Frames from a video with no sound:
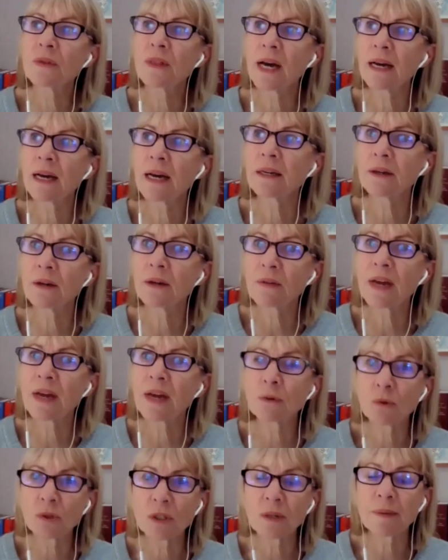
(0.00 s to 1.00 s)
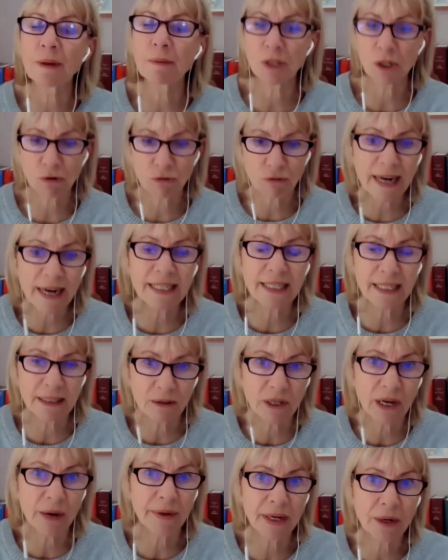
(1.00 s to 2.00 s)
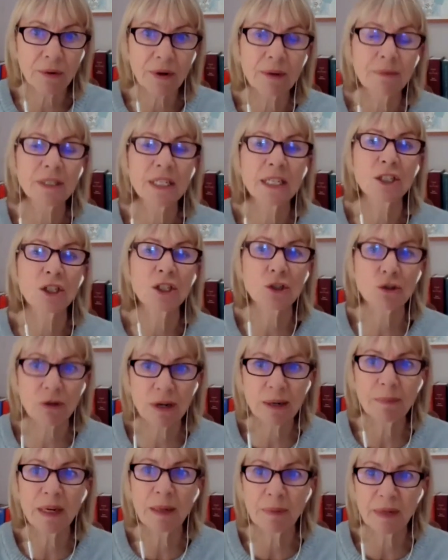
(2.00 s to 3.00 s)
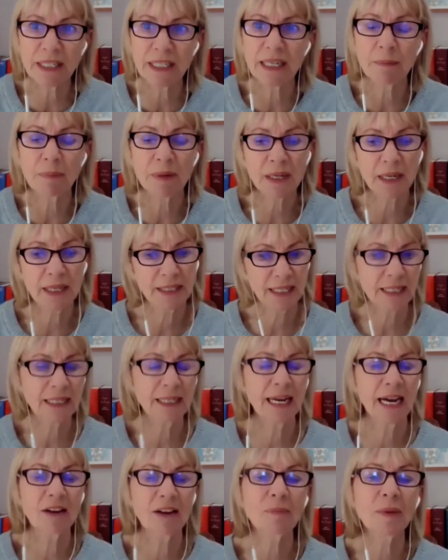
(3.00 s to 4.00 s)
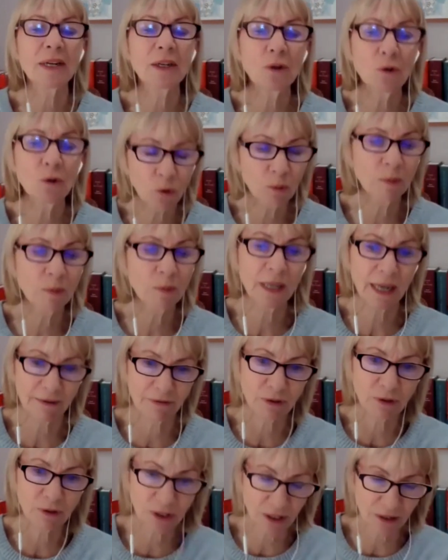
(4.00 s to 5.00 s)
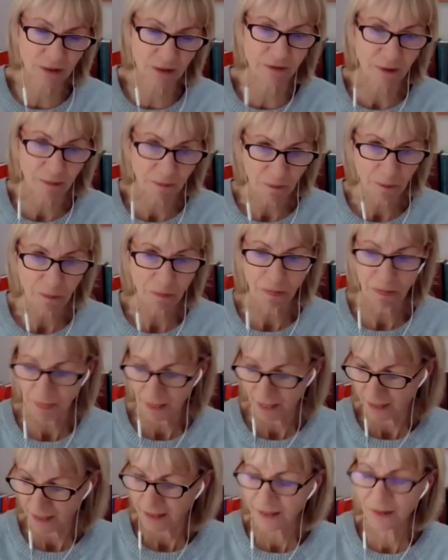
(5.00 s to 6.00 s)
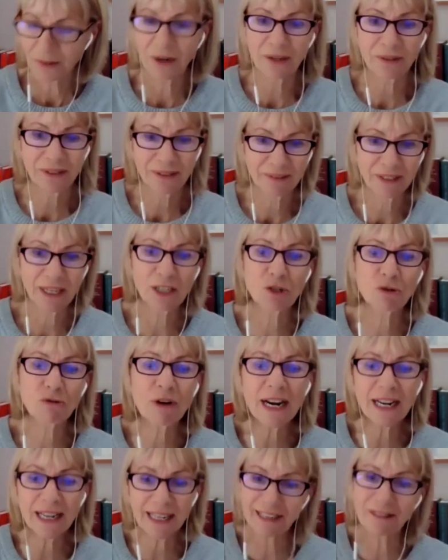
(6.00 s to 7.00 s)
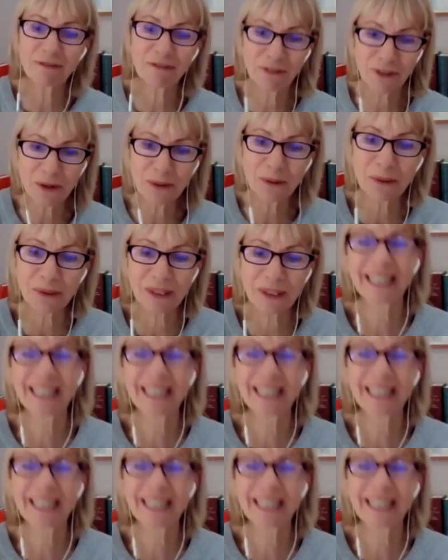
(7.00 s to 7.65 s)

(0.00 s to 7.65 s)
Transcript: that, you know, that autumn, there was a great deal going on. I was extremely busy, but I didn't have my normal levels of you know, adrenaline fueled